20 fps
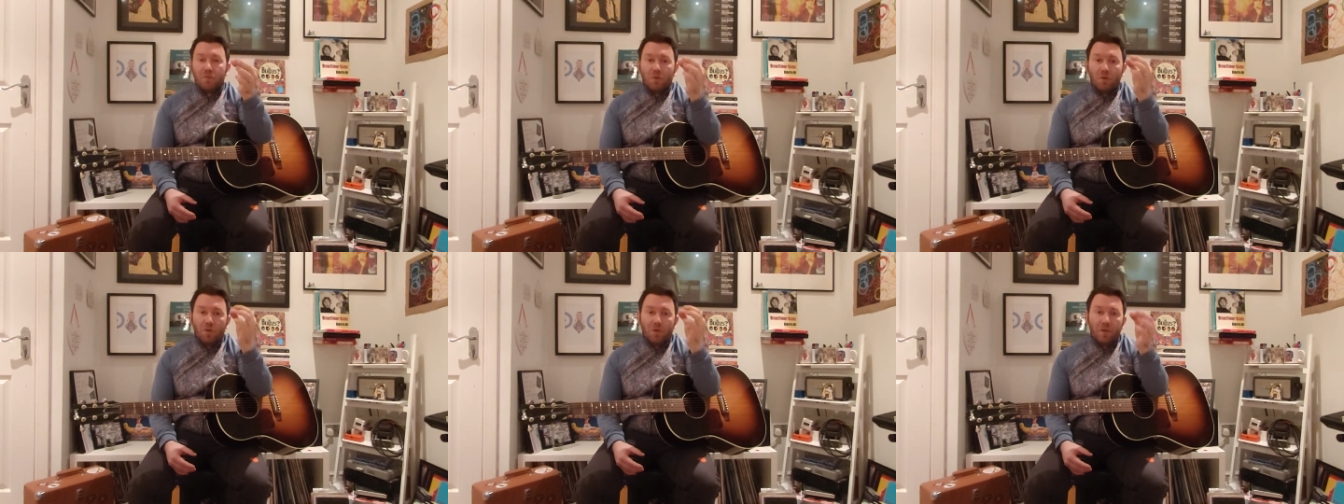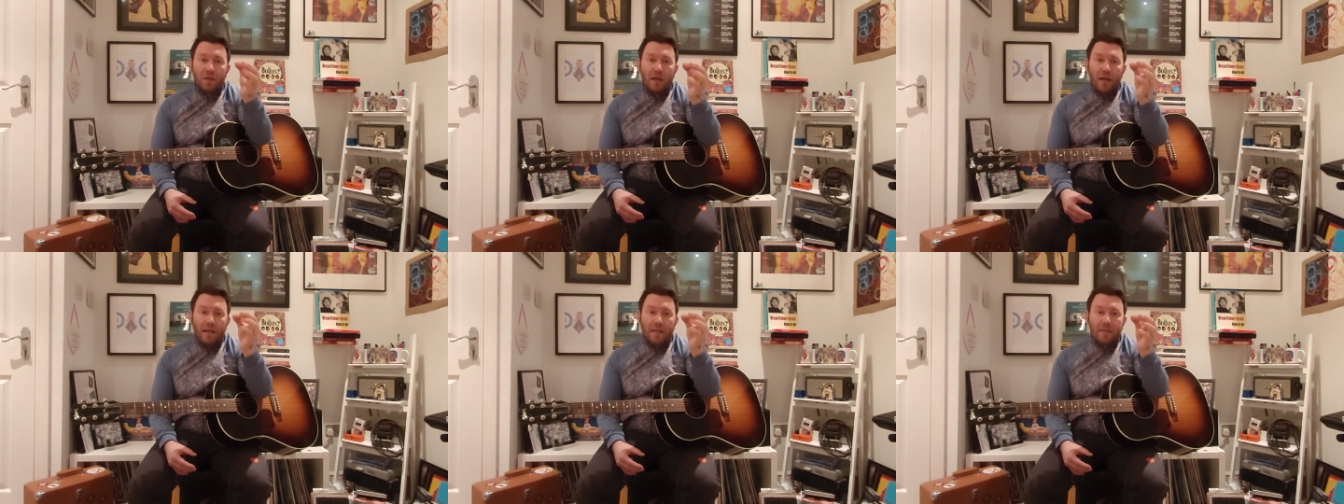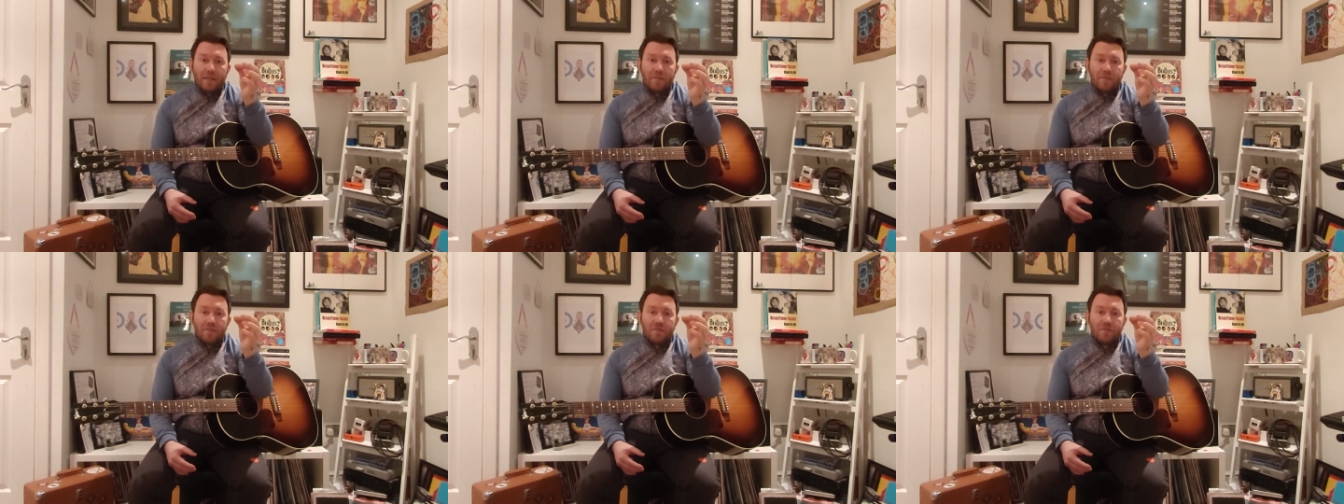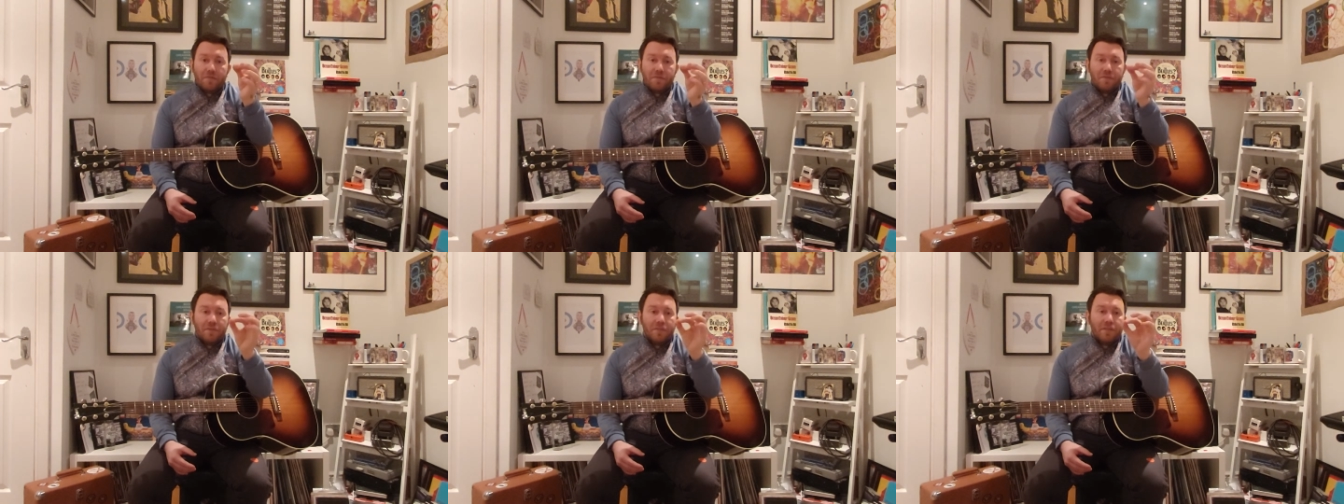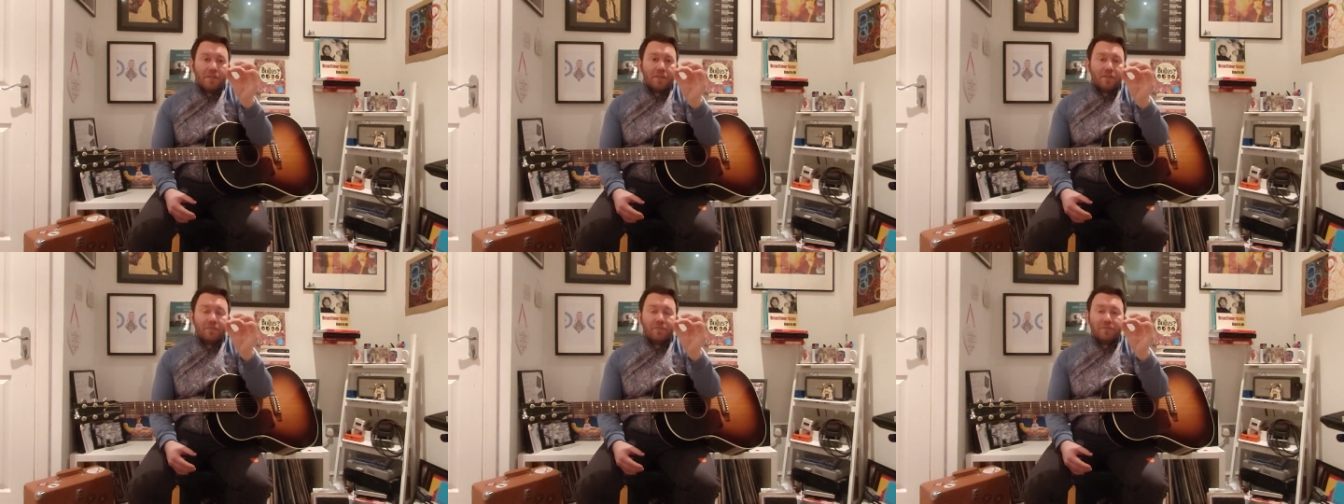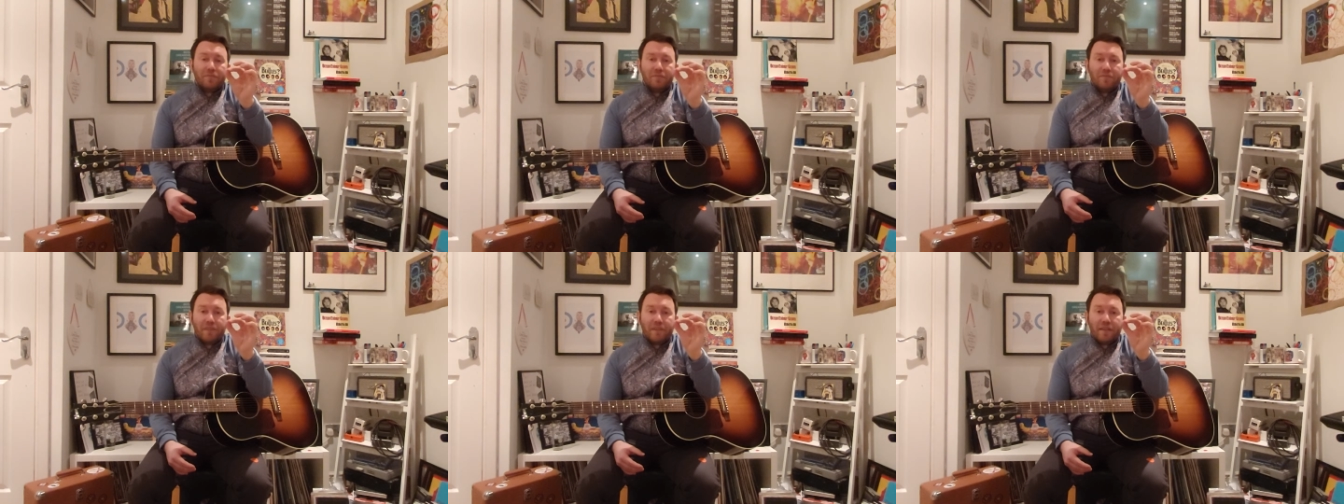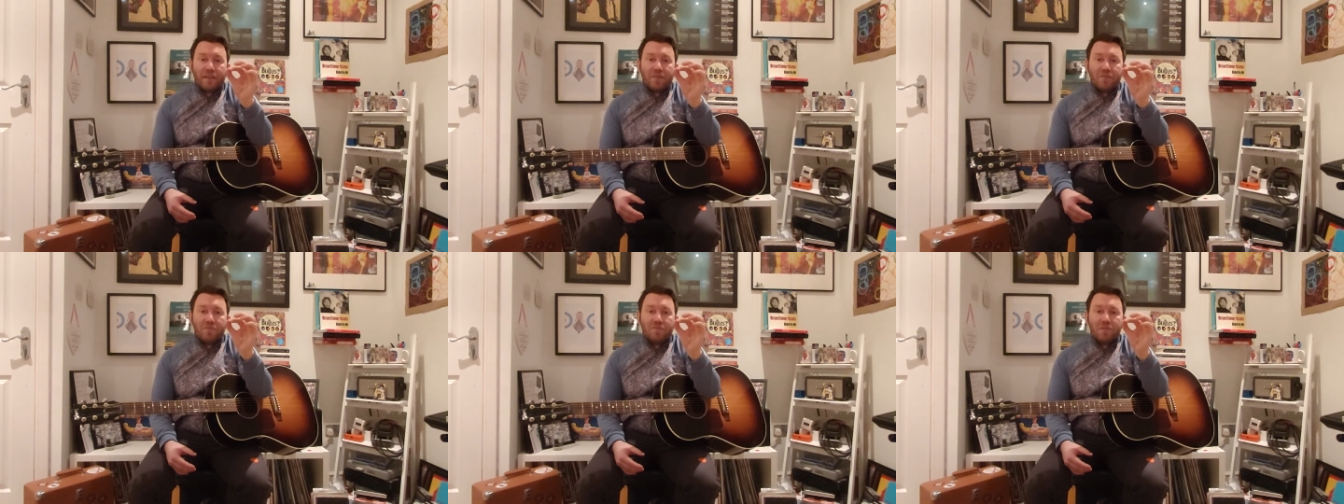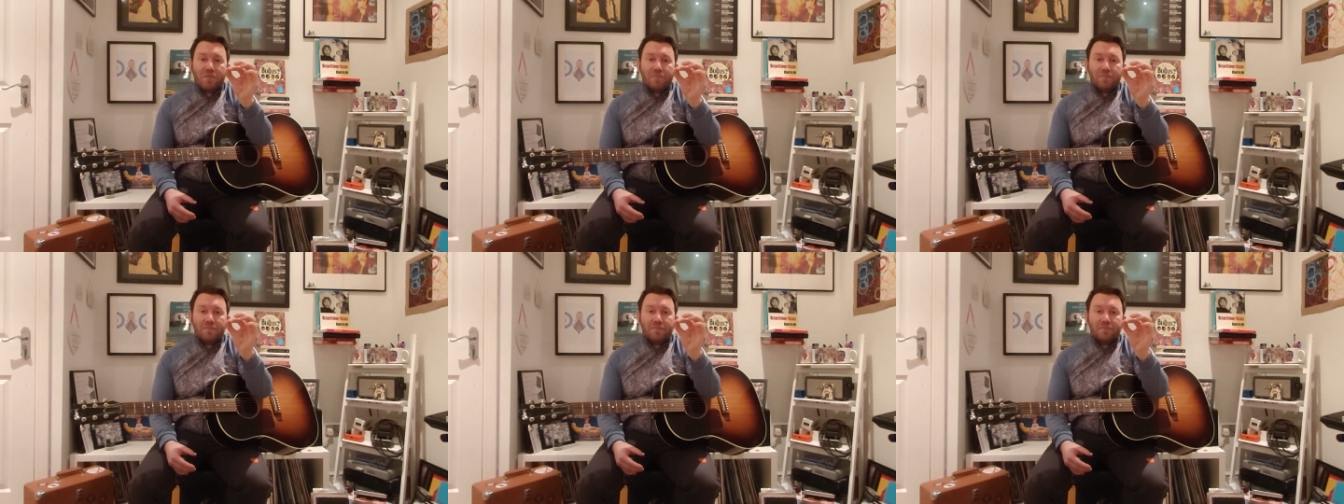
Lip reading: on the end of your finger and thumb,